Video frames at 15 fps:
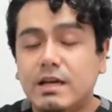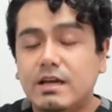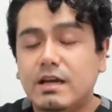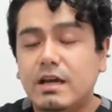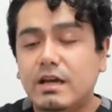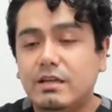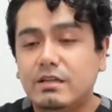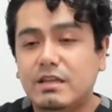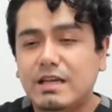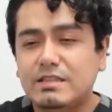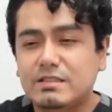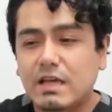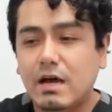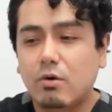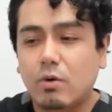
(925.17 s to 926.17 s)
And that's
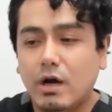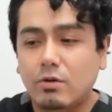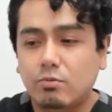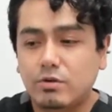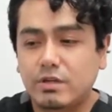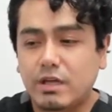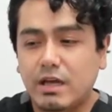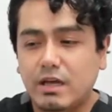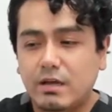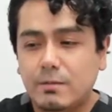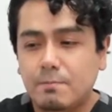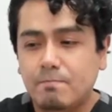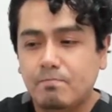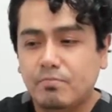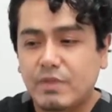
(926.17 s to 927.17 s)
how
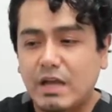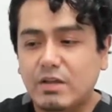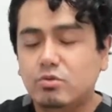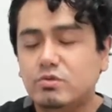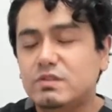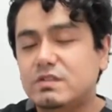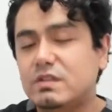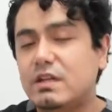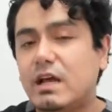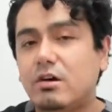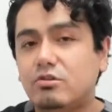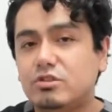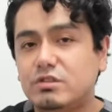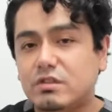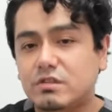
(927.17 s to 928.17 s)
I use this
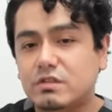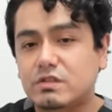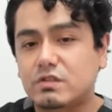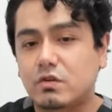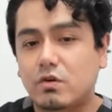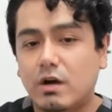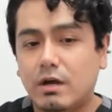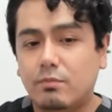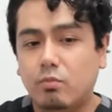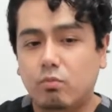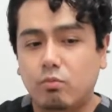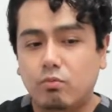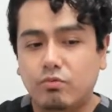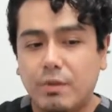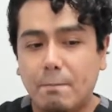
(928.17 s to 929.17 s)
analogy to describe
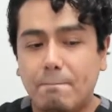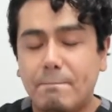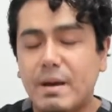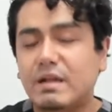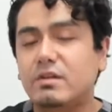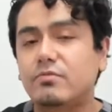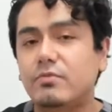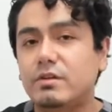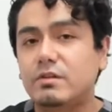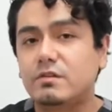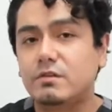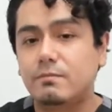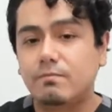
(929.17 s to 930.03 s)
the benefit